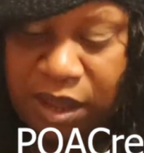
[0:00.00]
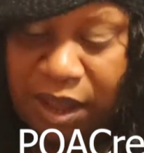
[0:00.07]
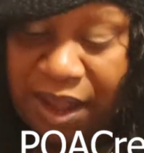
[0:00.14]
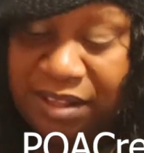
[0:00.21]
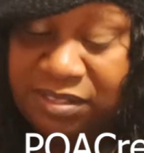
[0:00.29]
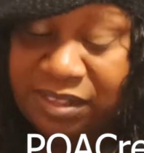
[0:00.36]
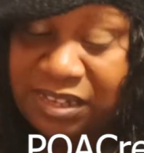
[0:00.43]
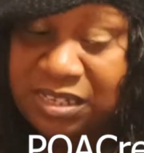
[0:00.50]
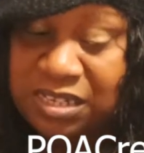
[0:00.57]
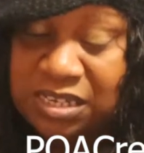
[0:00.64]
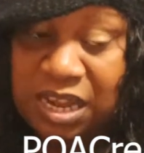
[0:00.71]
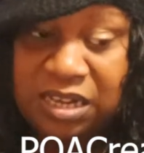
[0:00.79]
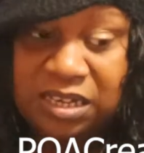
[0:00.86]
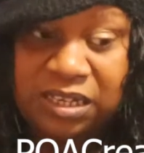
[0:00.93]
and then
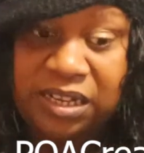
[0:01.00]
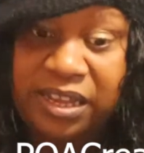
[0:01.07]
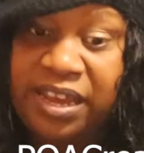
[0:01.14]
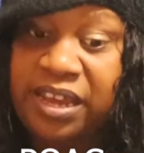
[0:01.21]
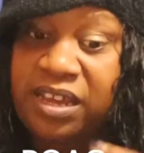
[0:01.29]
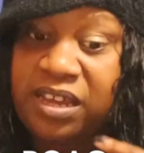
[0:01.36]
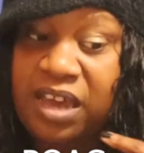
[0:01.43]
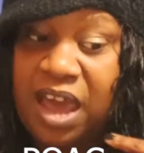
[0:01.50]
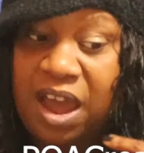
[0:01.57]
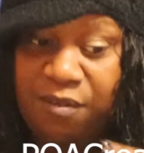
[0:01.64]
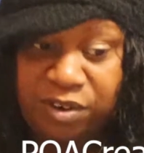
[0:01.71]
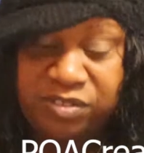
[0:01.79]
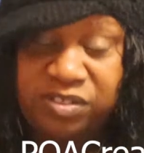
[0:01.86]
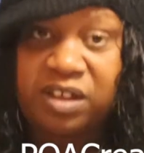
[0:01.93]
suddenly
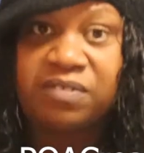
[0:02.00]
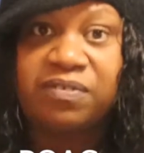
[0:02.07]
everything